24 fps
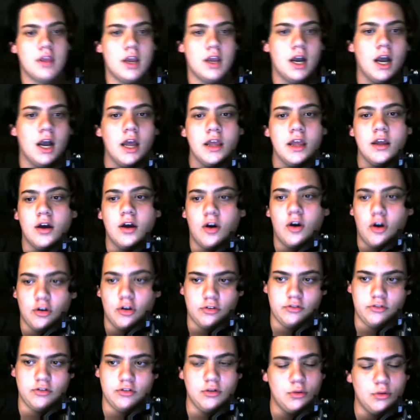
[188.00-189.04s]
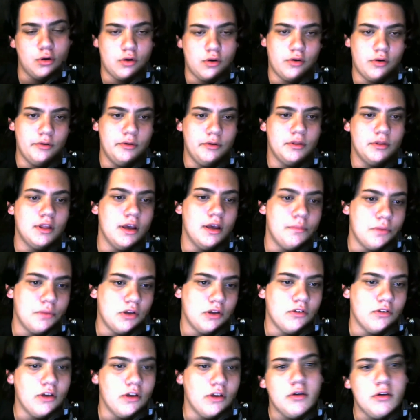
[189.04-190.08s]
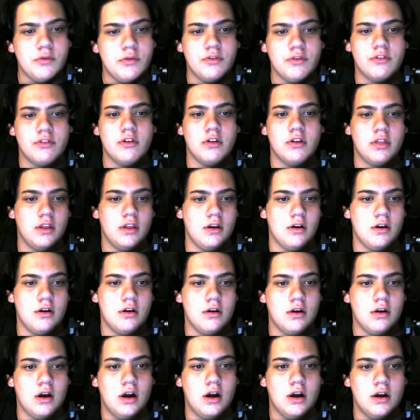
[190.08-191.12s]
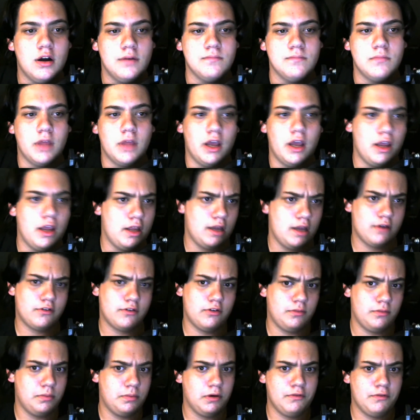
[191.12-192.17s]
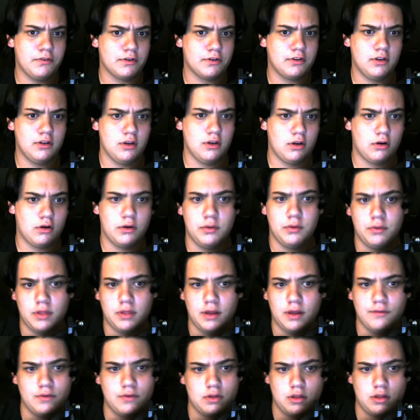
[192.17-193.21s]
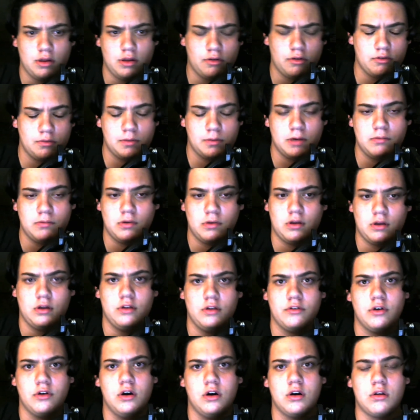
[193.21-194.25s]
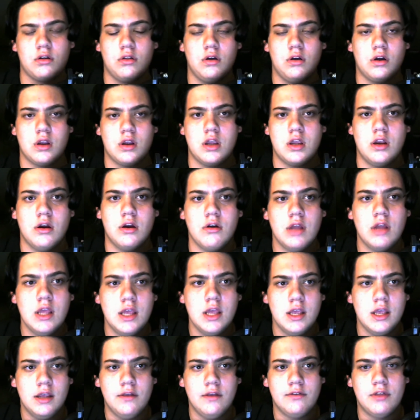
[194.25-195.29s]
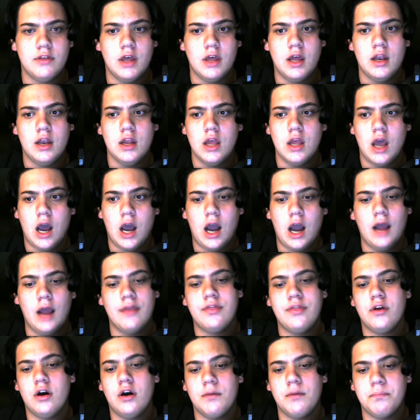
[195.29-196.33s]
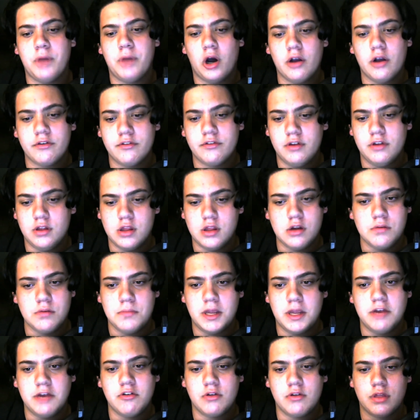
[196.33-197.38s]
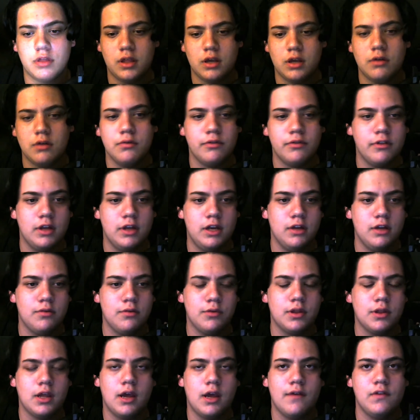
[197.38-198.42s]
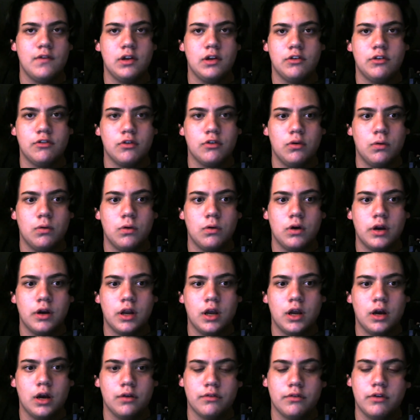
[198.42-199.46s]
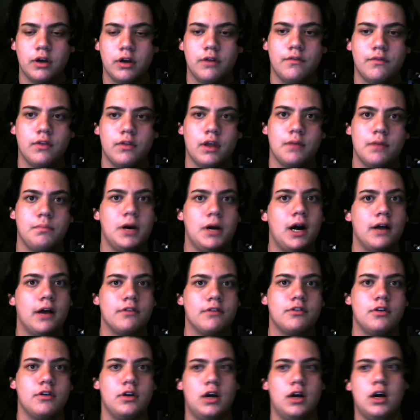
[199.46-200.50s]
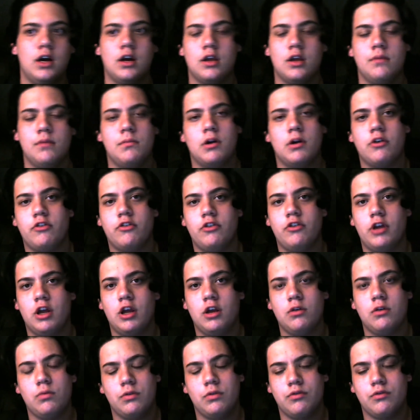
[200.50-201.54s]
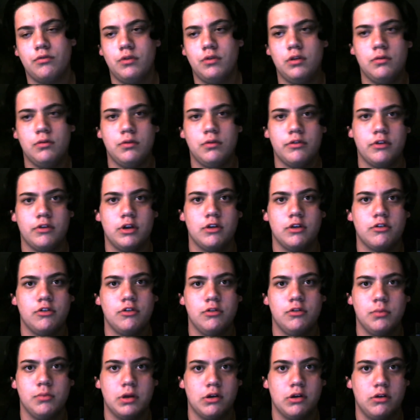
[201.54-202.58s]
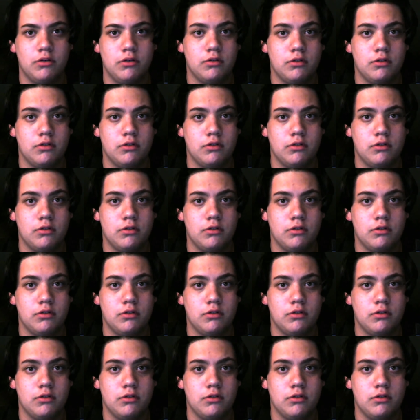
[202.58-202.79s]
I also agree with that because I always thought I actually perfectly agree with everything, so I'm not really going to talk long here, is that I thought Boston, their major thing was they didn't really have any scoring outside of like Pastrnak and Marchand, which really was an issue because